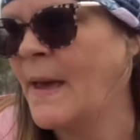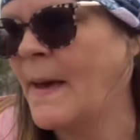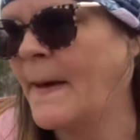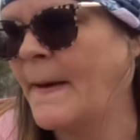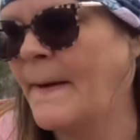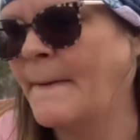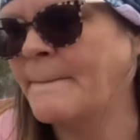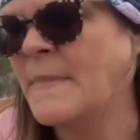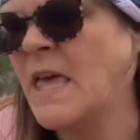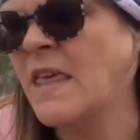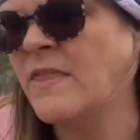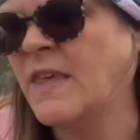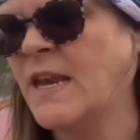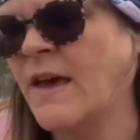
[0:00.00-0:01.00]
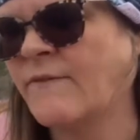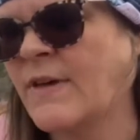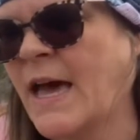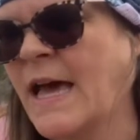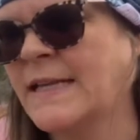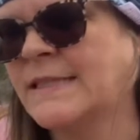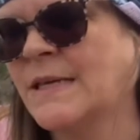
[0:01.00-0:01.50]
And then I've
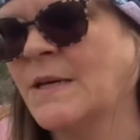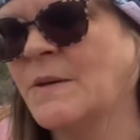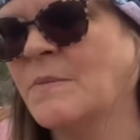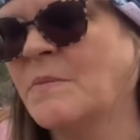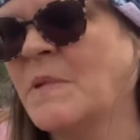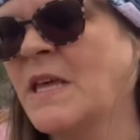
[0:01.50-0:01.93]
got some